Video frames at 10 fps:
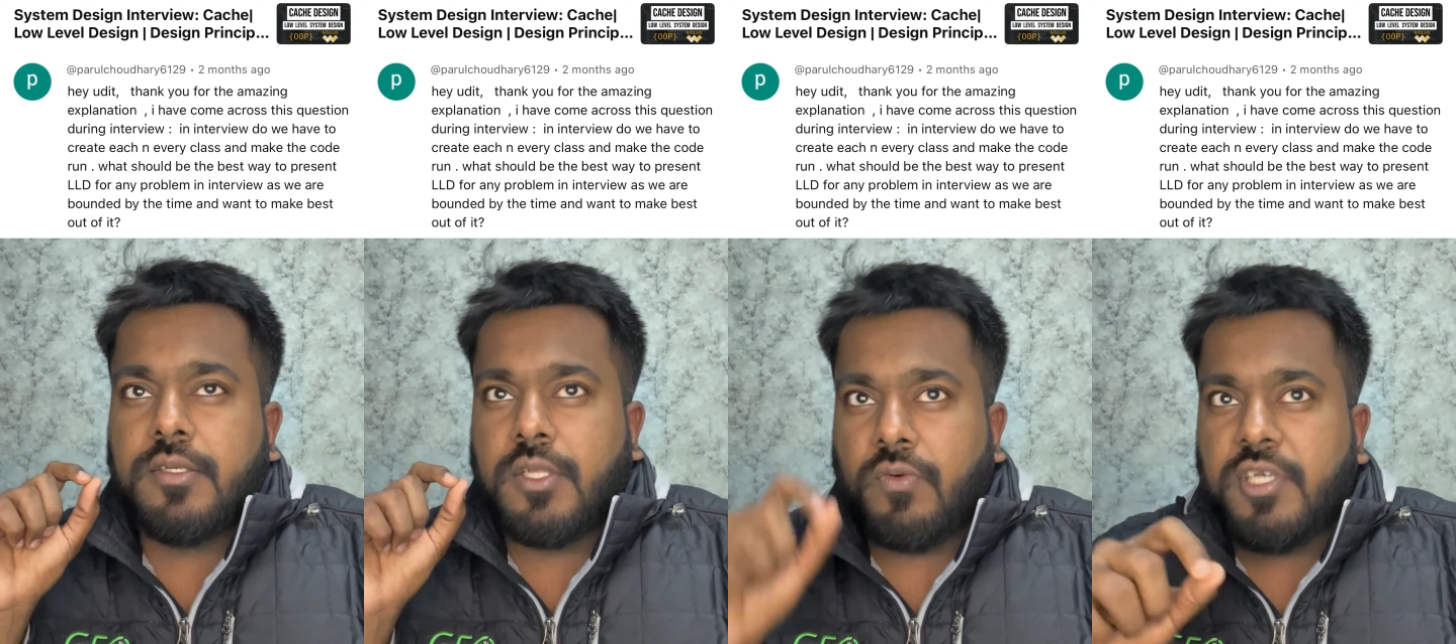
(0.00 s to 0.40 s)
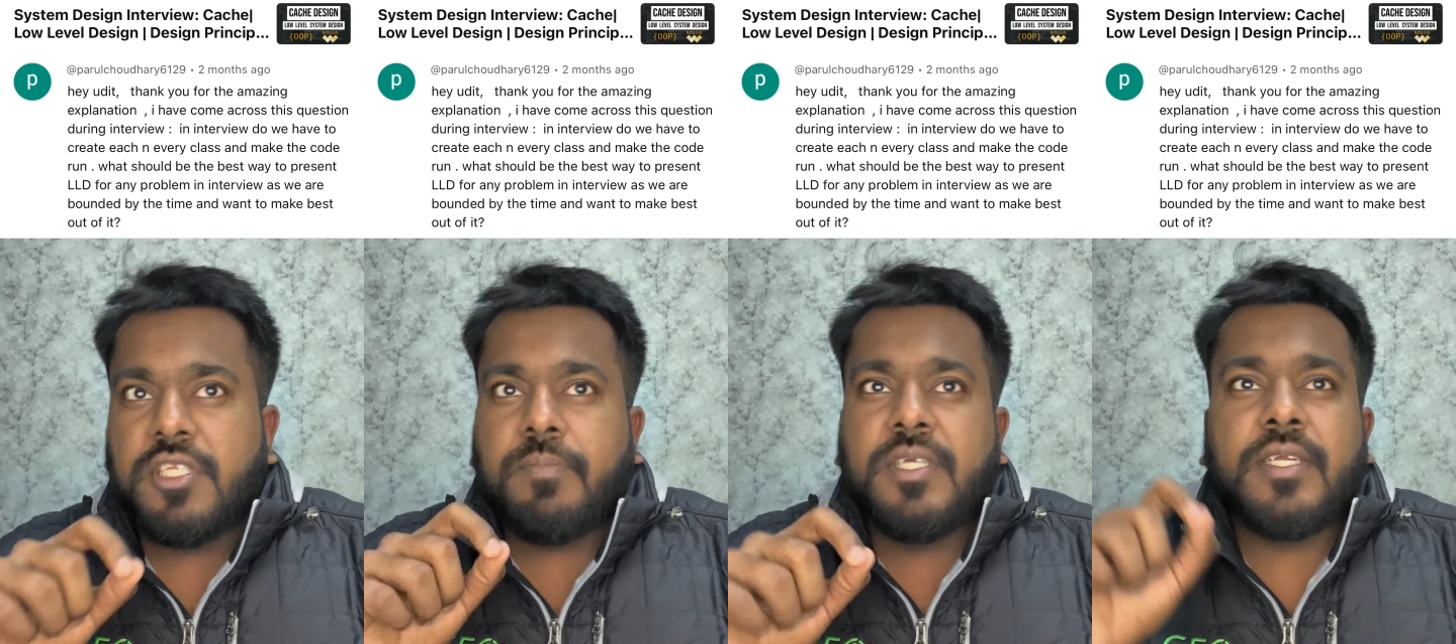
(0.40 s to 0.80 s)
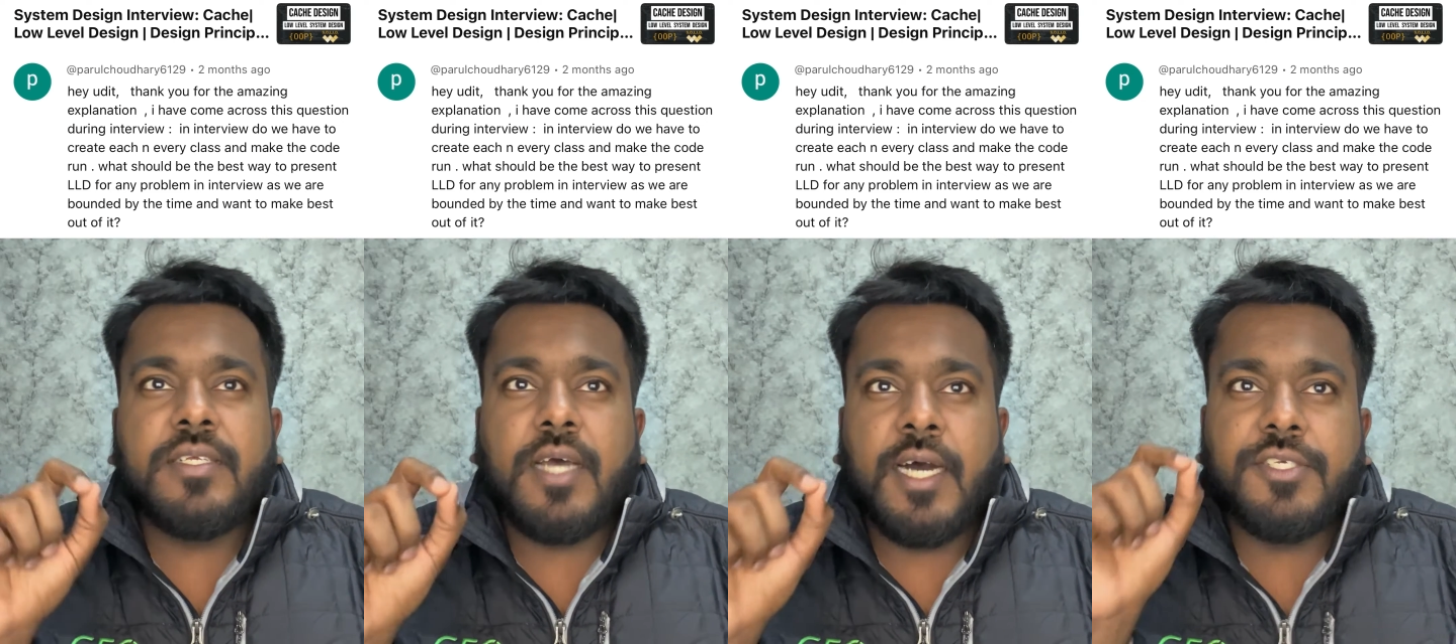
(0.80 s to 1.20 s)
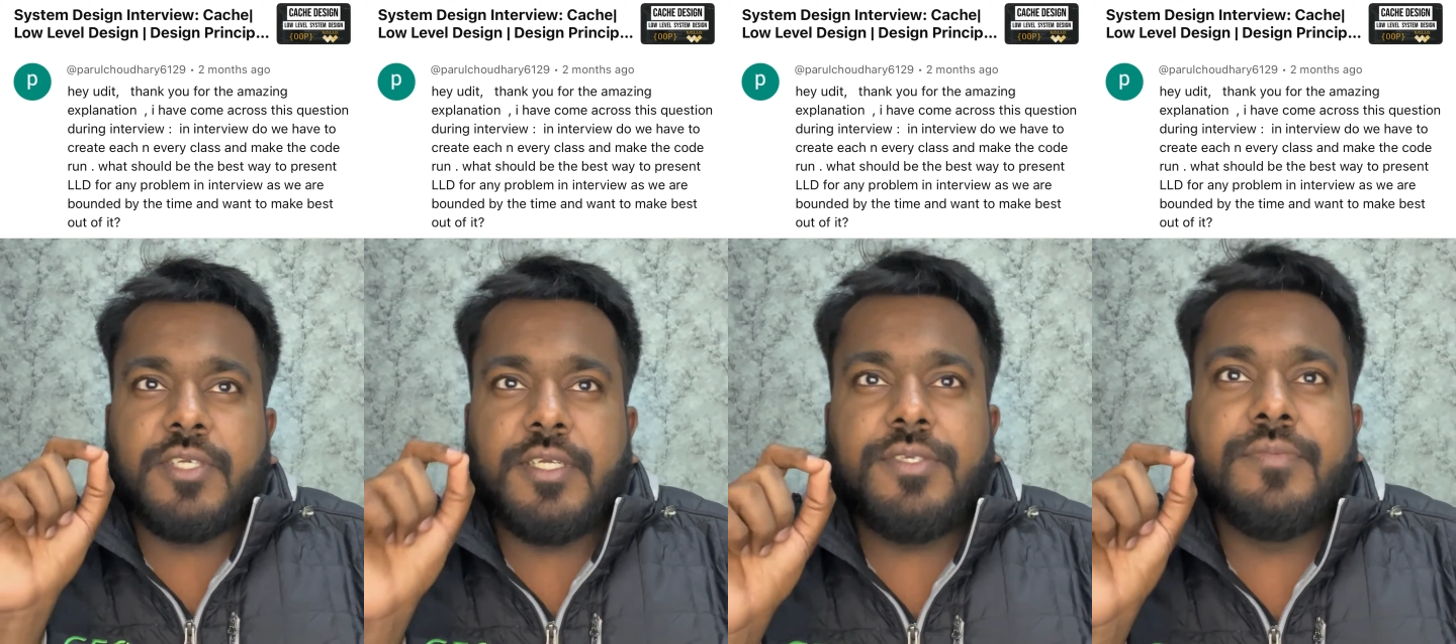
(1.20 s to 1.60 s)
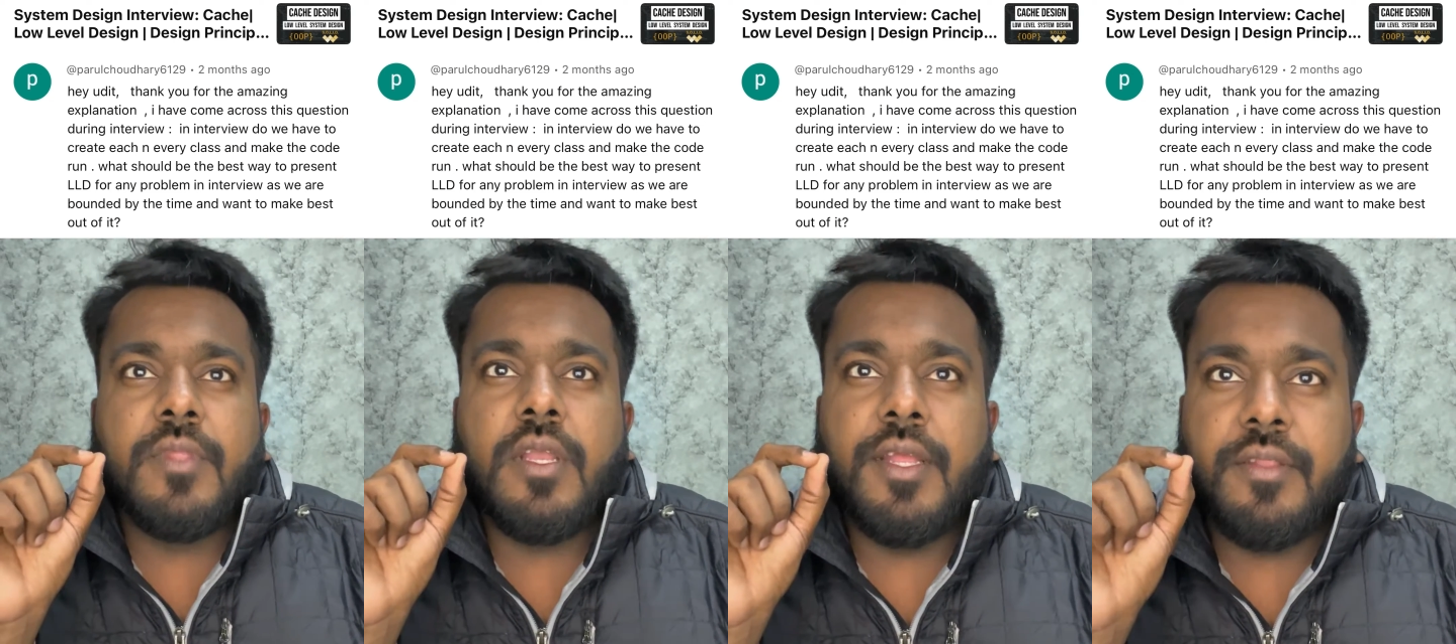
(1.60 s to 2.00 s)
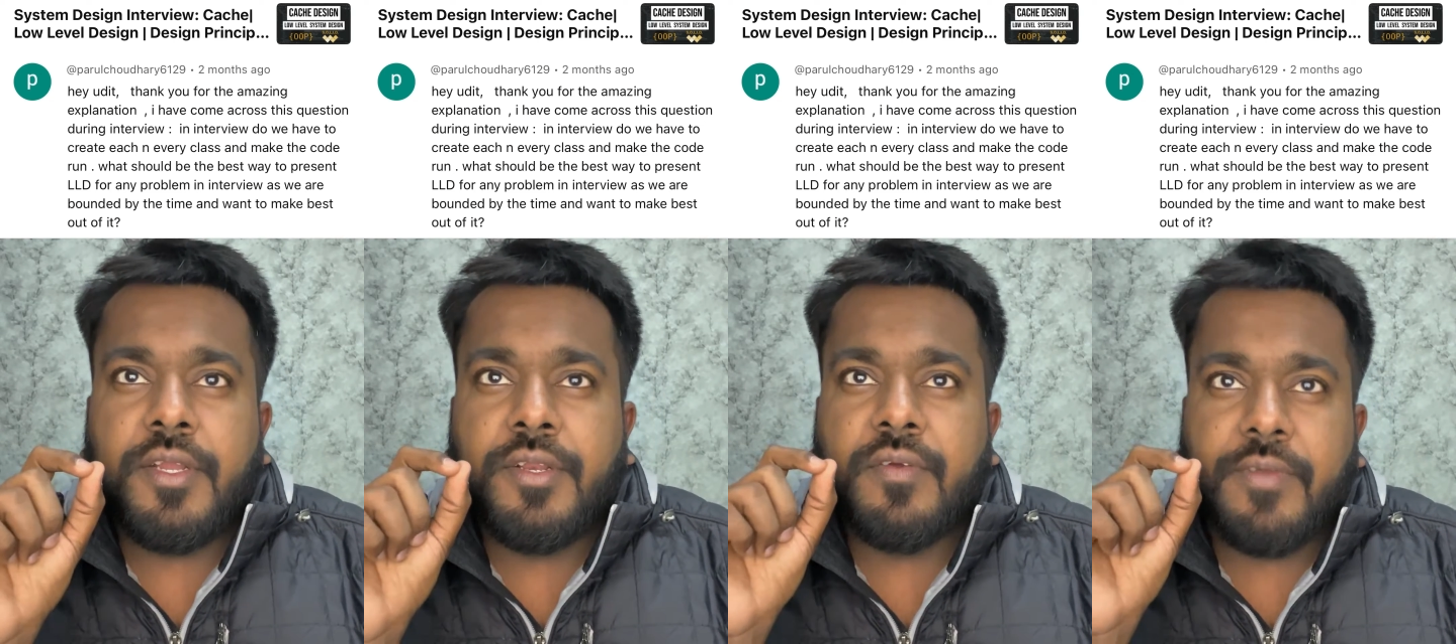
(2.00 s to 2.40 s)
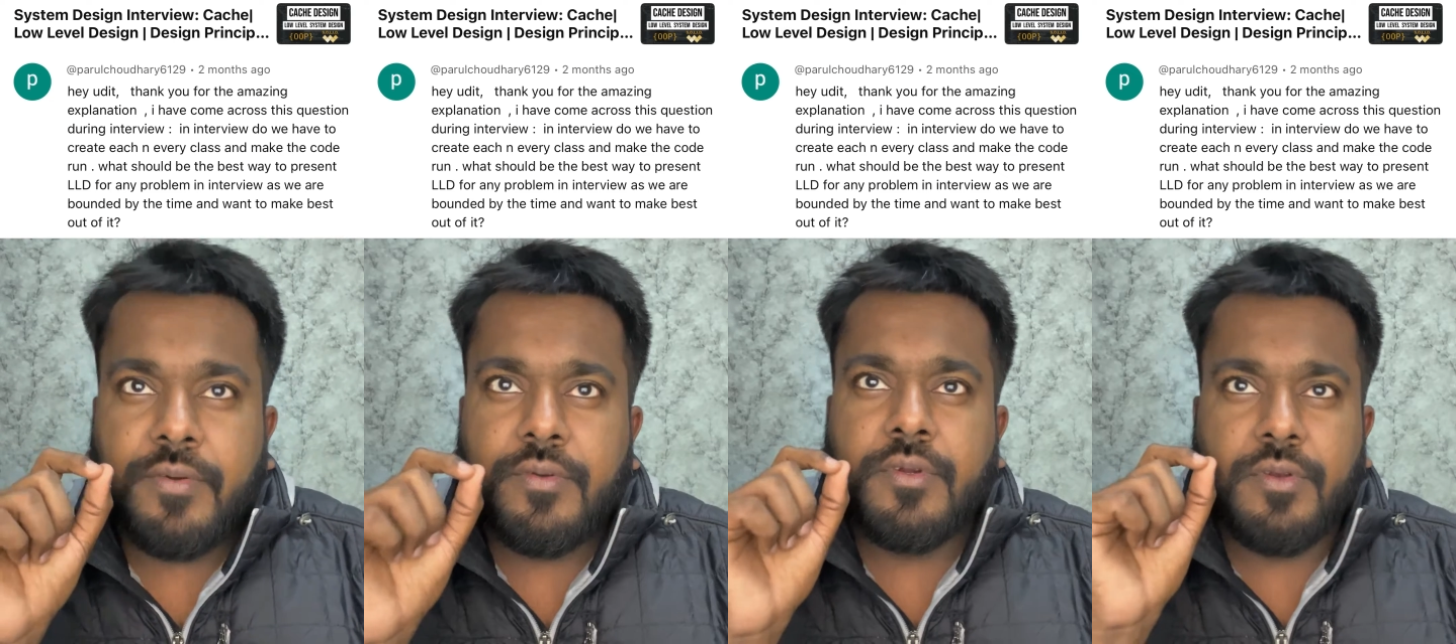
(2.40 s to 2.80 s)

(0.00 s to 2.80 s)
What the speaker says: The question the person has asked is, in the interview,